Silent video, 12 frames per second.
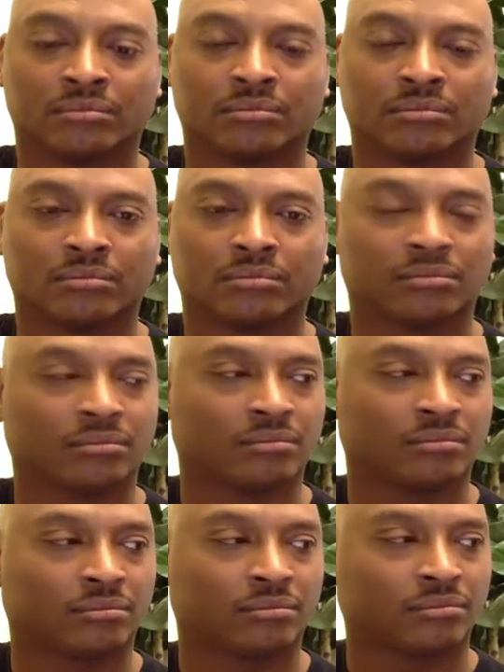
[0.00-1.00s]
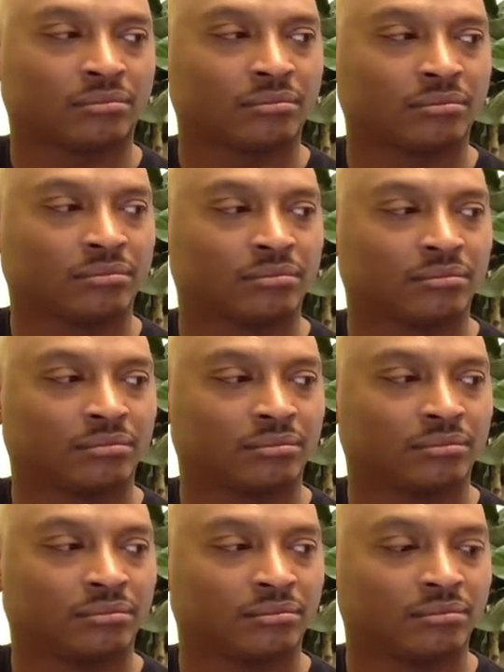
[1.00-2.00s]

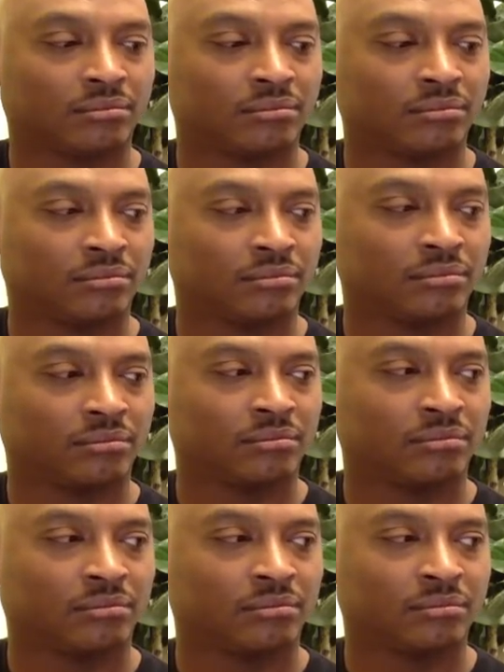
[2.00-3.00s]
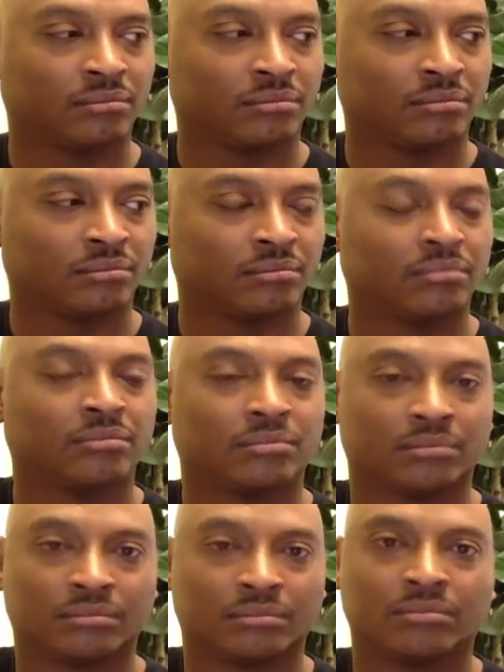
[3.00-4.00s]

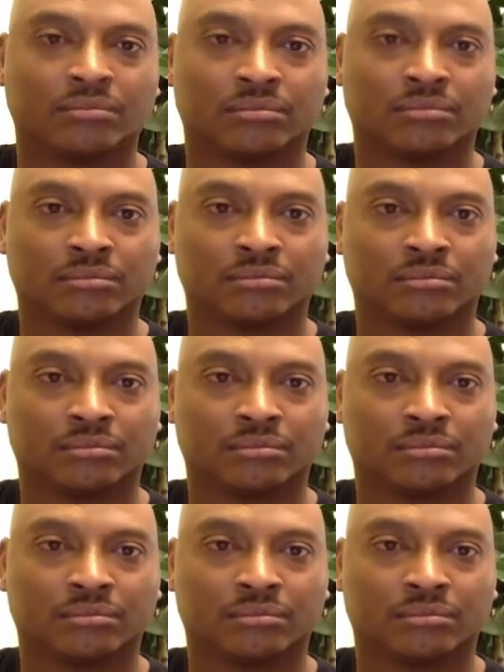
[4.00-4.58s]
(silent)